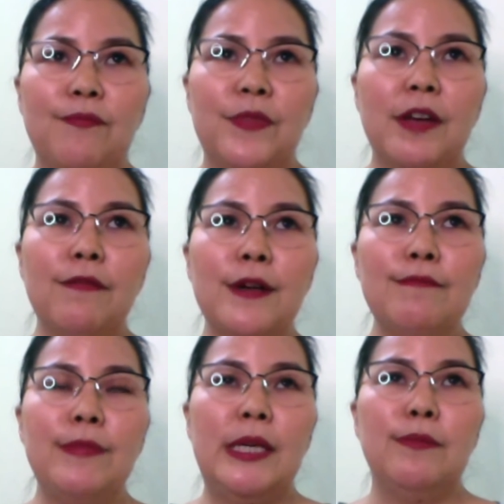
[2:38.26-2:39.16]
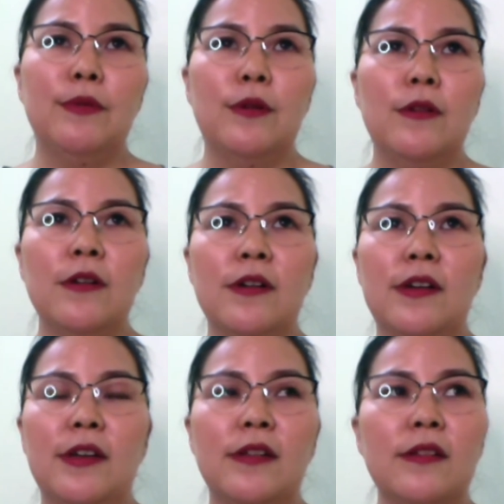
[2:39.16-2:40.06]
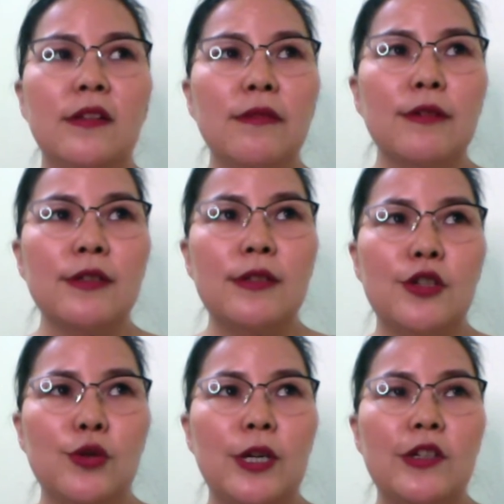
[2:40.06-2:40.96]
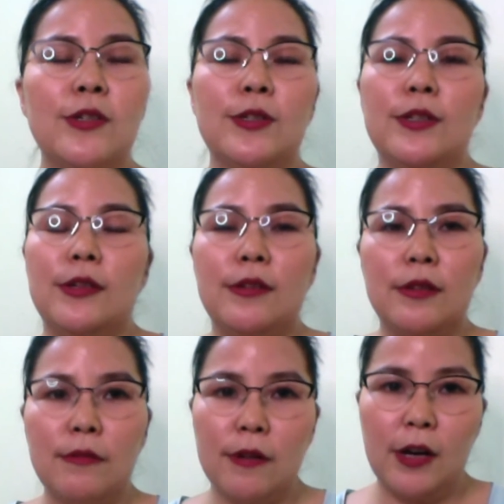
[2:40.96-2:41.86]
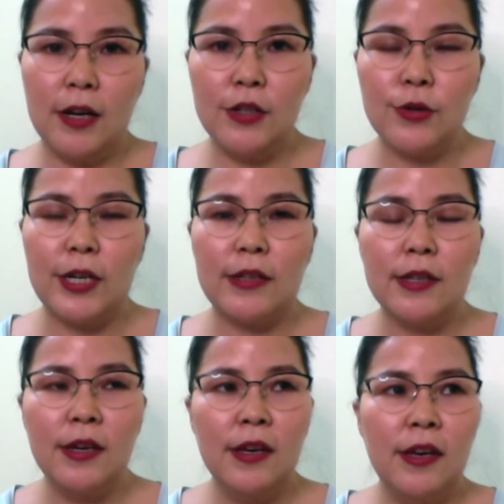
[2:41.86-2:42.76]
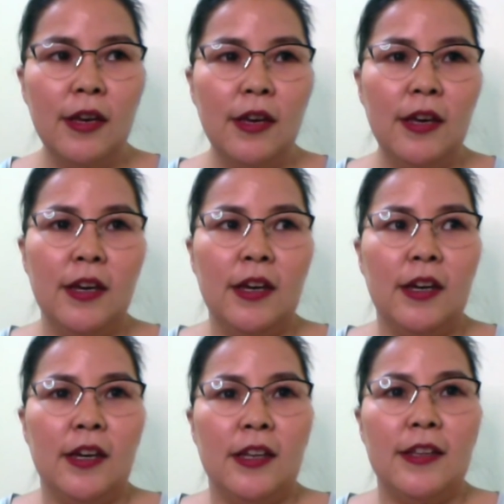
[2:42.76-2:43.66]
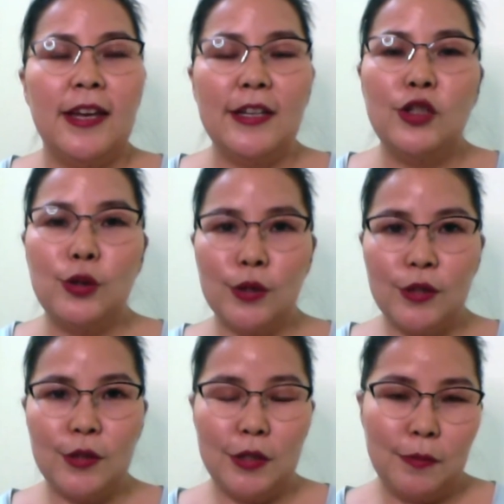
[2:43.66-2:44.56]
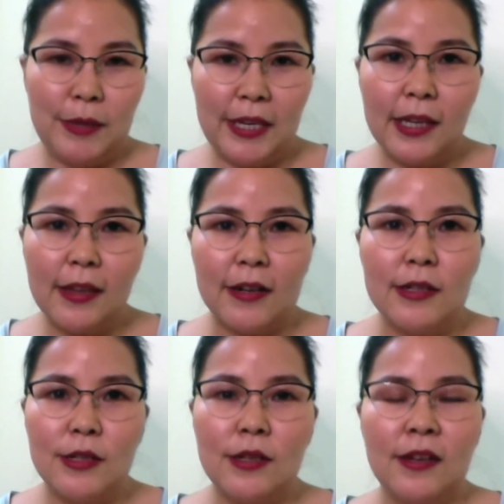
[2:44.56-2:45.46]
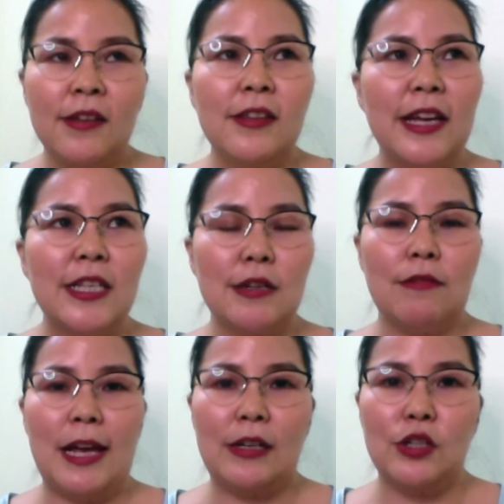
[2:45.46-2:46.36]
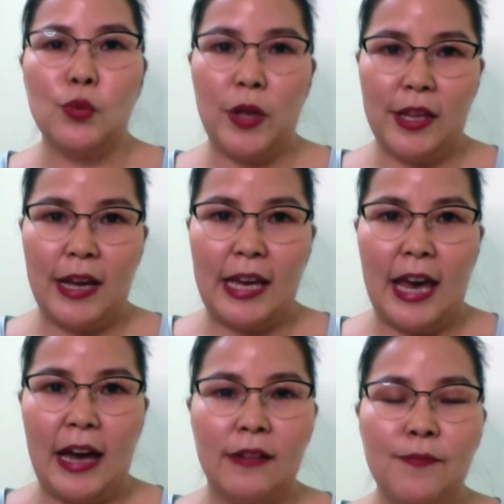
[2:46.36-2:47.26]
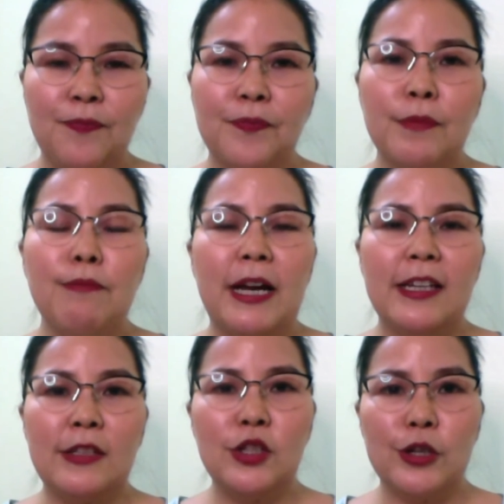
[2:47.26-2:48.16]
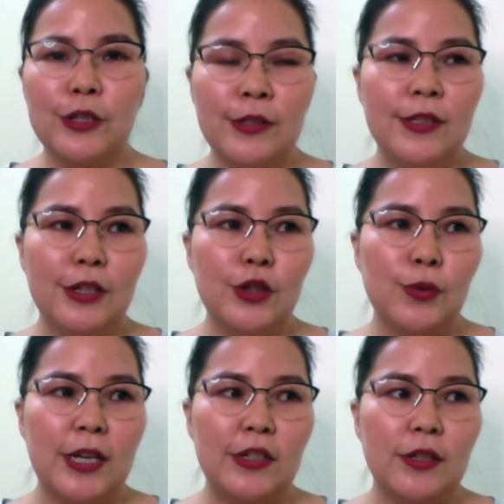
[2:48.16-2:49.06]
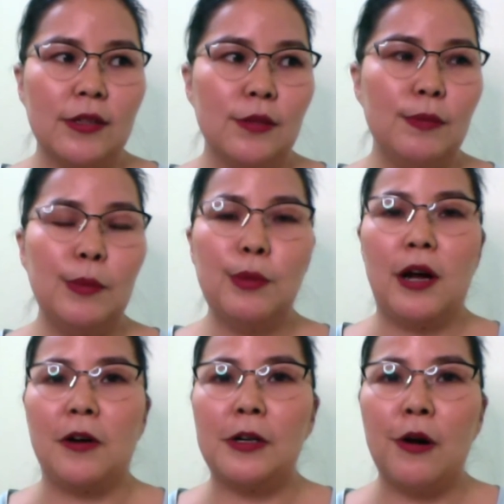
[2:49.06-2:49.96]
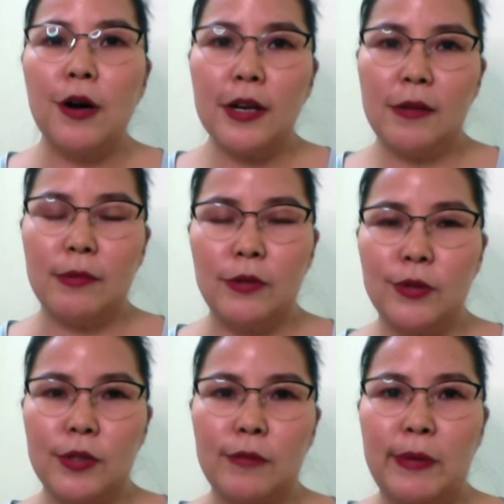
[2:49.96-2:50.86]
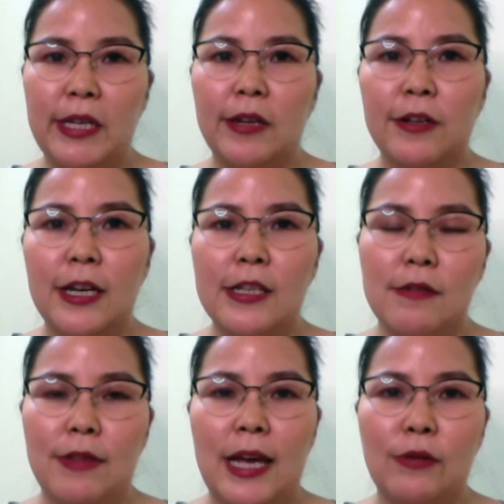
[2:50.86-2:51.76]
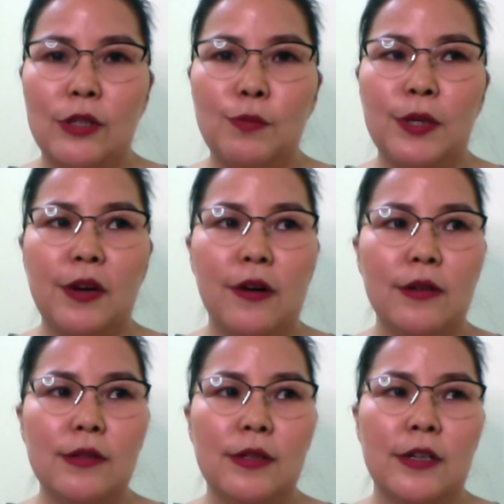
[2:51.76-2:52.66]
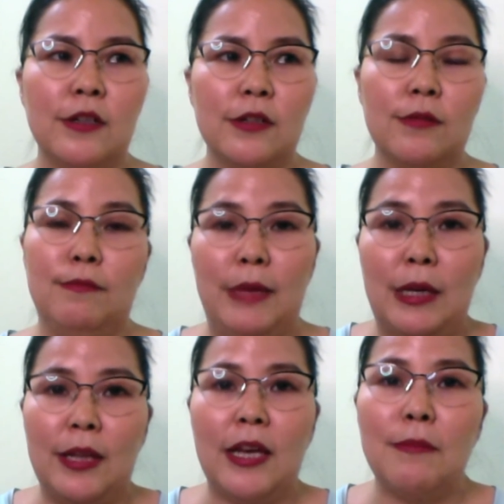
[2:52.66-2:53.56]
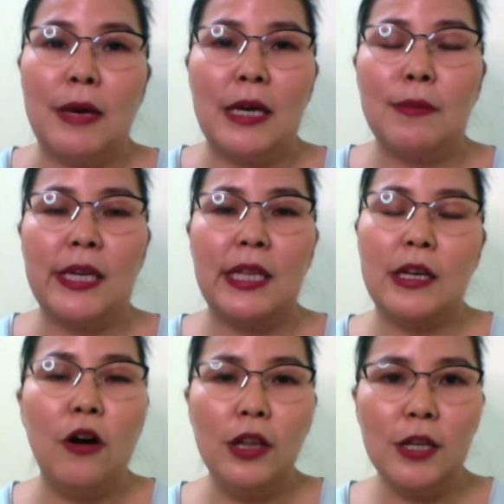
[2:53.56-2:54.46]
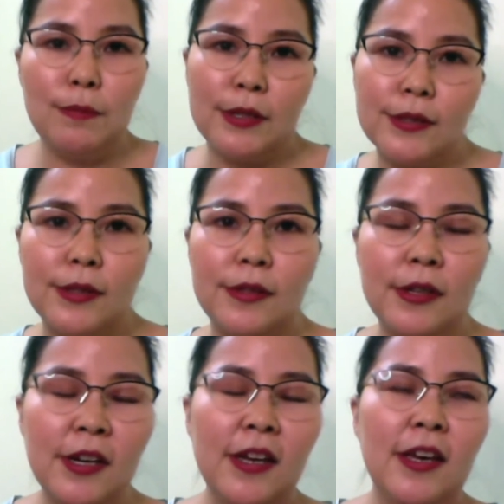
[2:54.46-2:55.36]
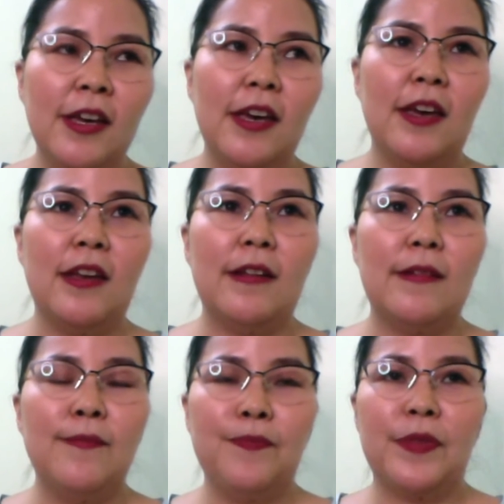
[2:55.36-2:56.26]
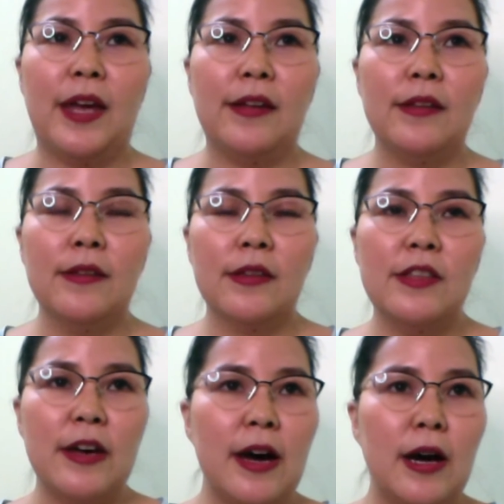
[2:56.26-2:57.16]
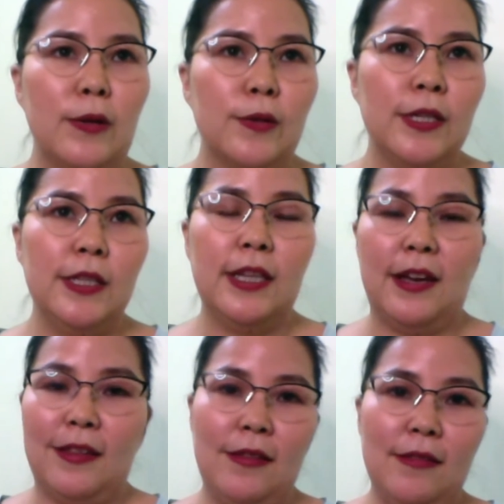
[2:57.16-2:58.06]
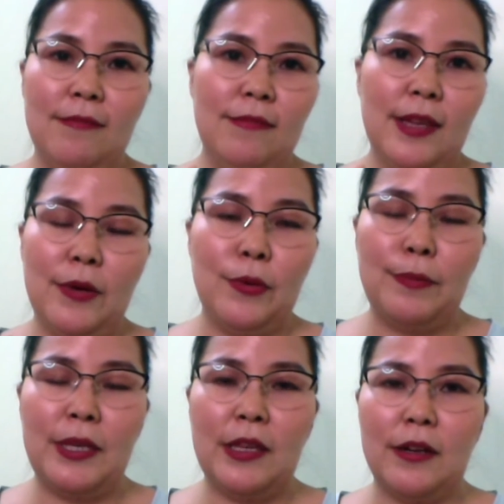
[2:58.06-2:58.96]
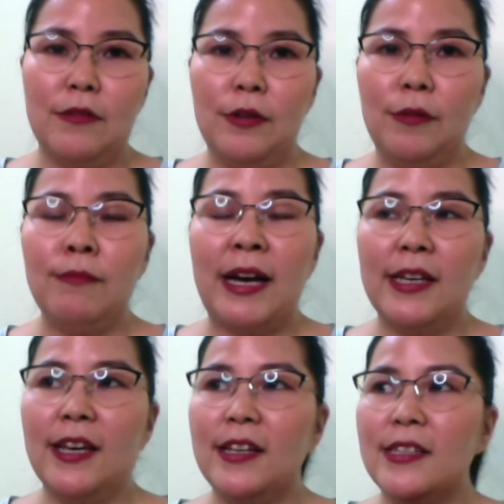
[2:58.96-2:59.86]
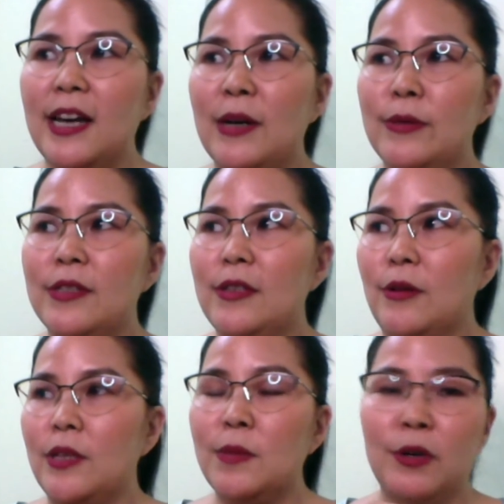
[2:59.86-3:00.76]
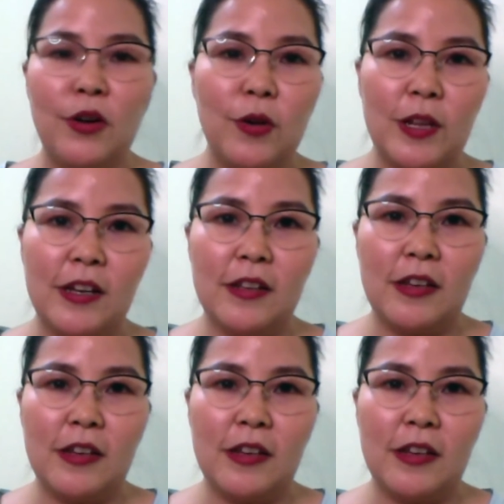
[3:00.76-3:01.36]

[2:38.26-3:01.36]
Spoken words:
different people in different situations in different countries, they choose to speak their native language when they can. But in certain situations, people are not able to speak their native language because they may be the only person in that town that would be there. In my case, I was the only Mongolian